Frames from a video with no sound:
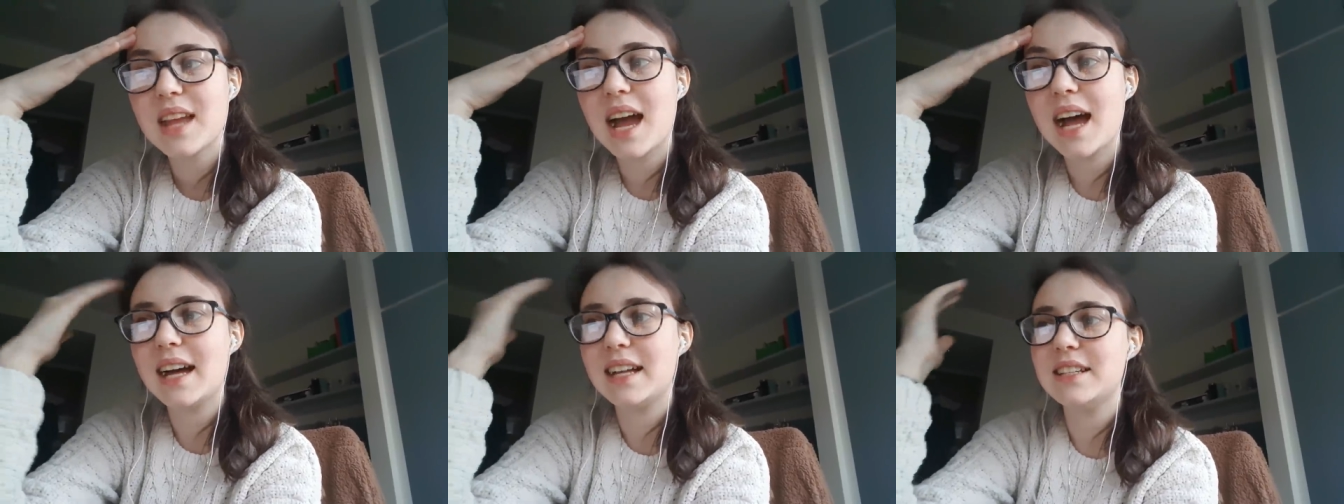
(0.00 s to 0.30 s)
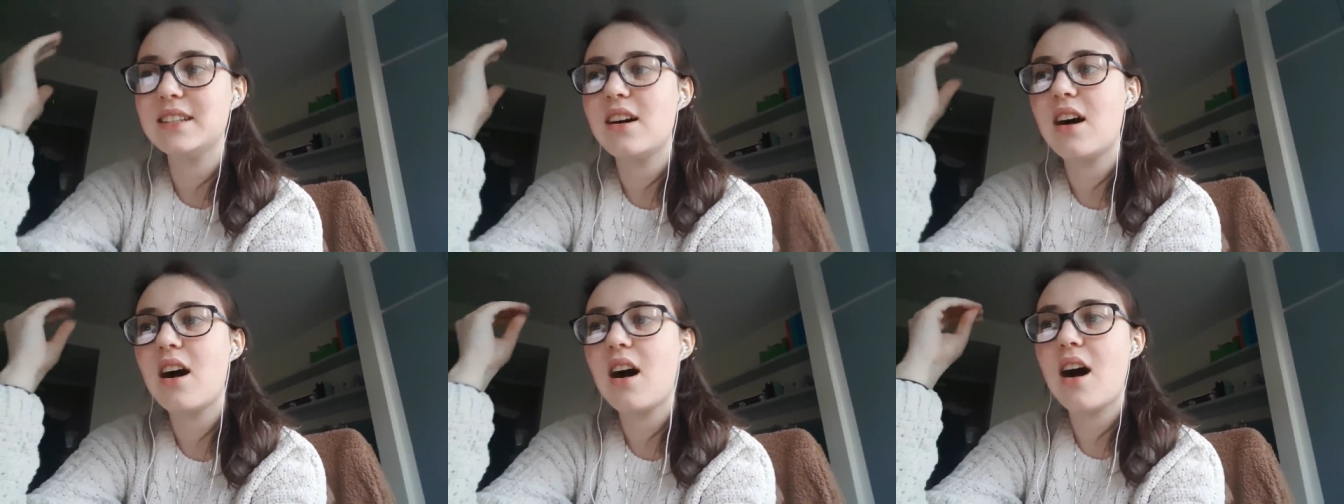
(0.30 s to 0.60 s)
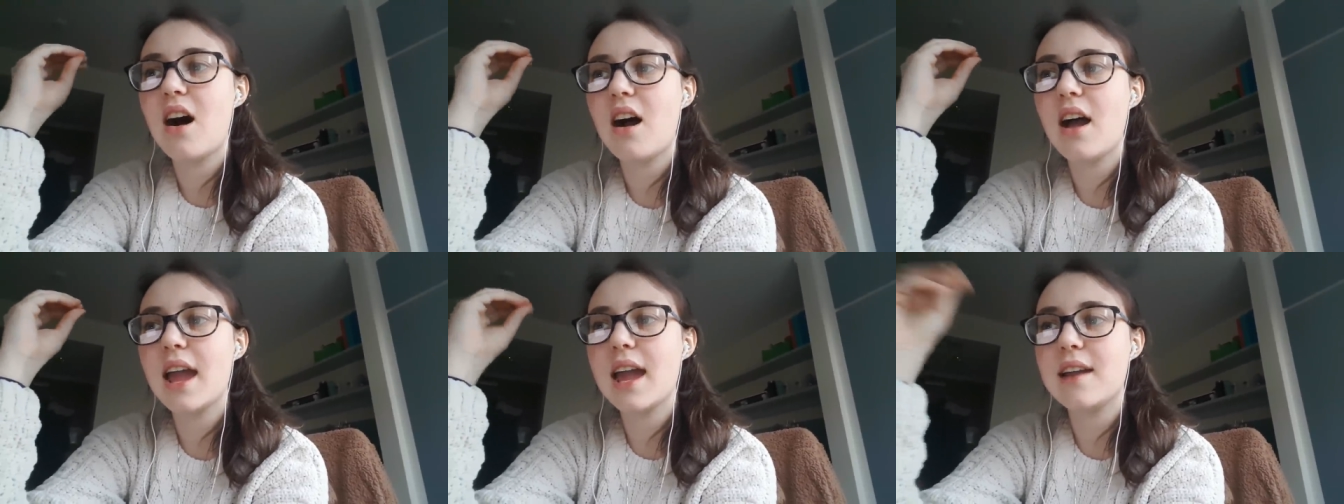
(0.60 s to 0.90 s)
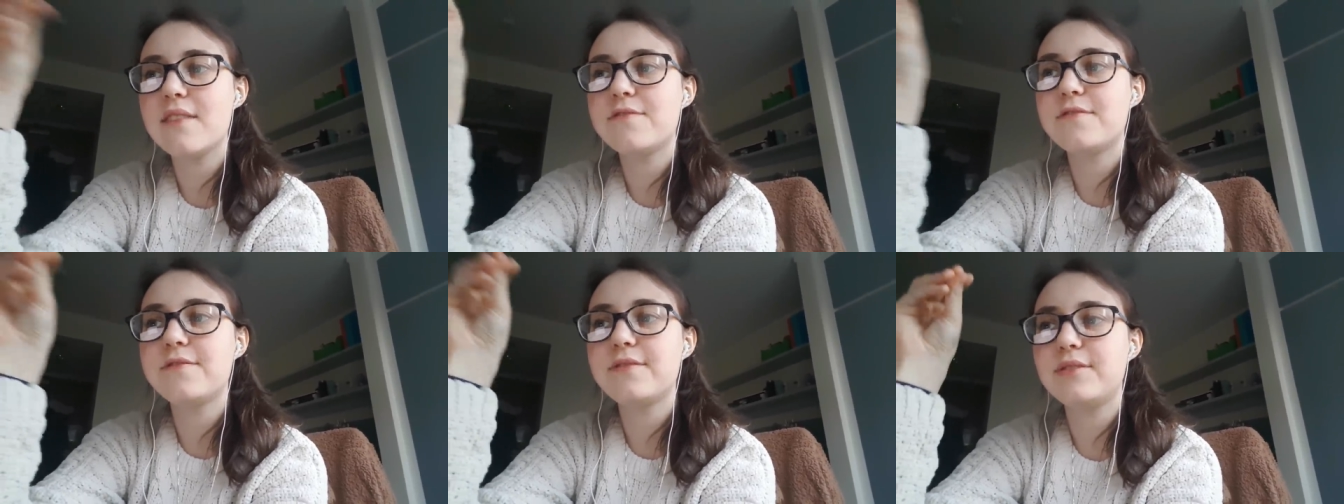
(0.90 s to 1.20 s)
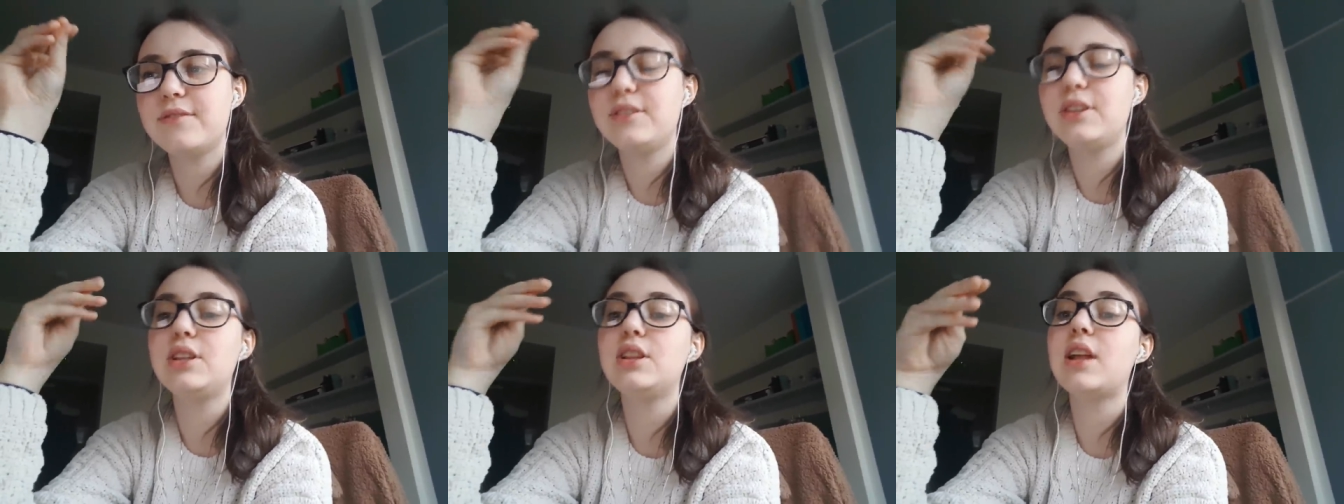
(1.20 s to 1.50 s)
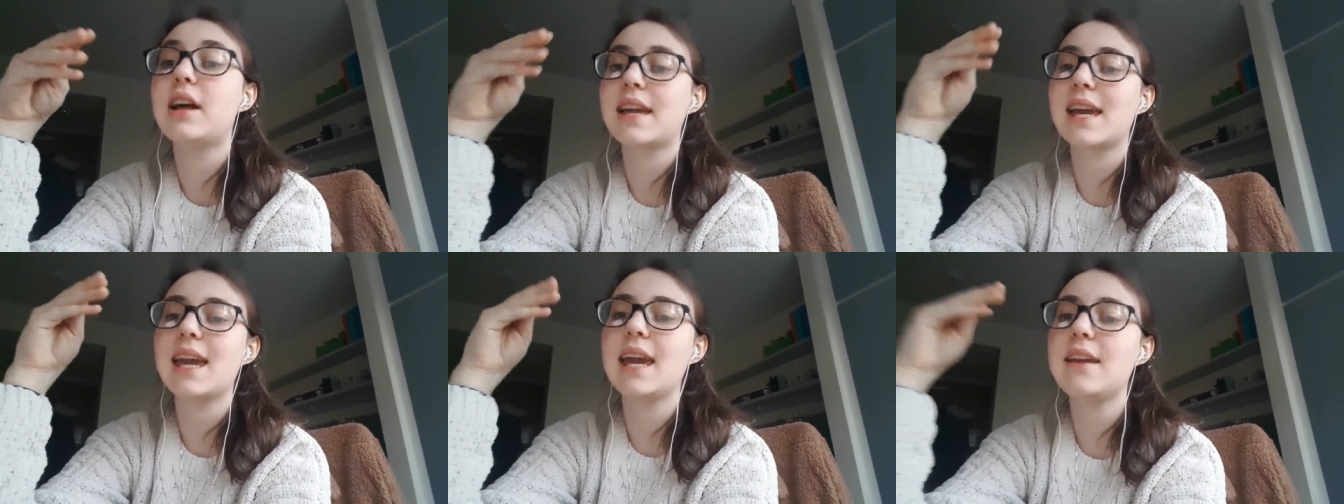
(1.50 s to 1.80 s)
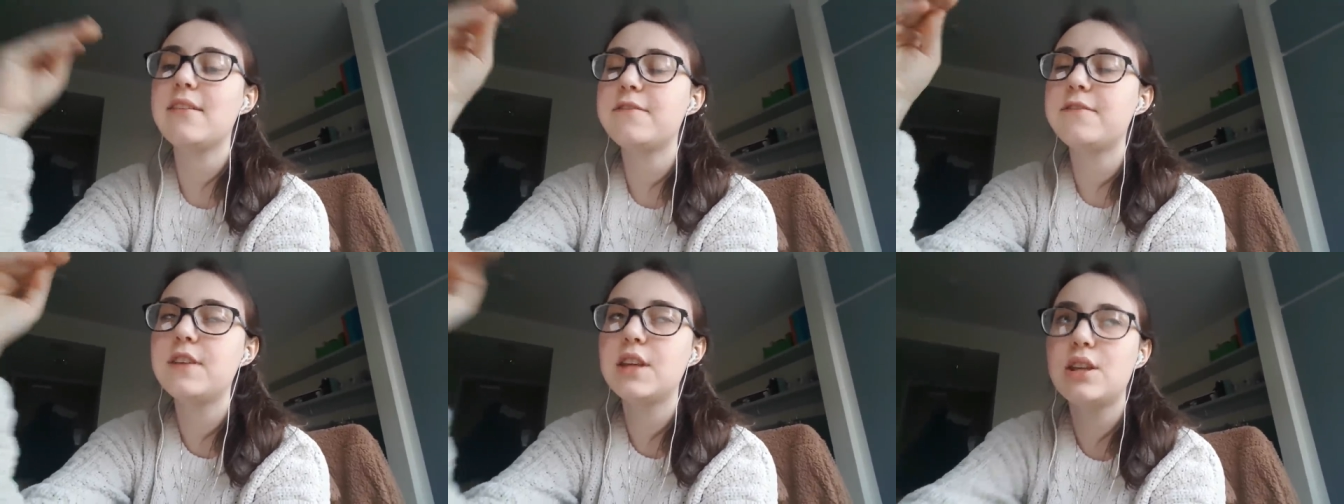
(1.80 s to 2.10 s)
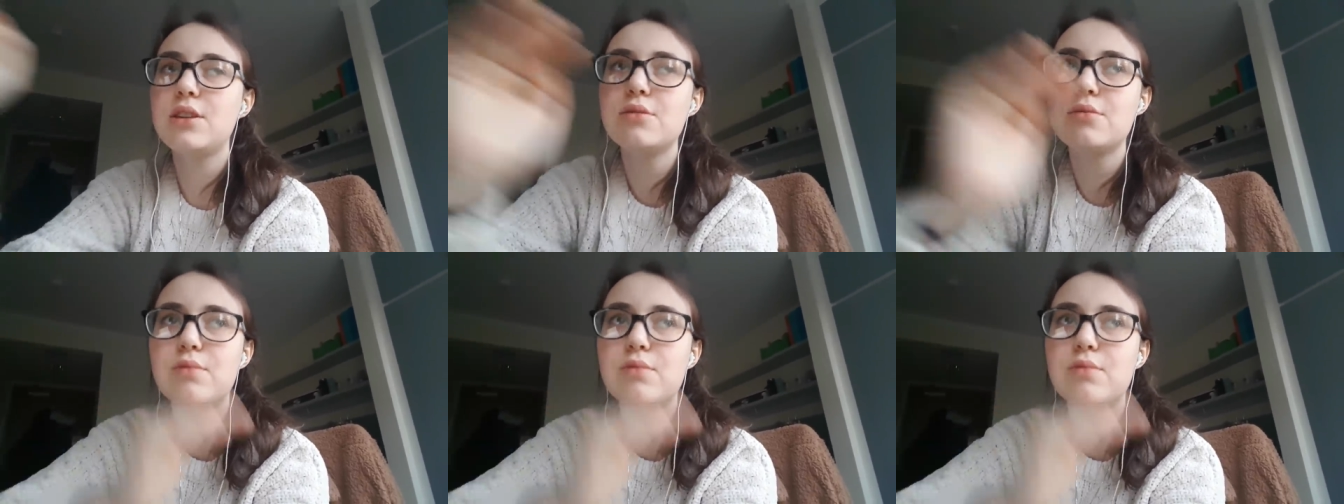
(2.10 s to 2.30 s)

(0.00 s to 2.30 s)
and if like if you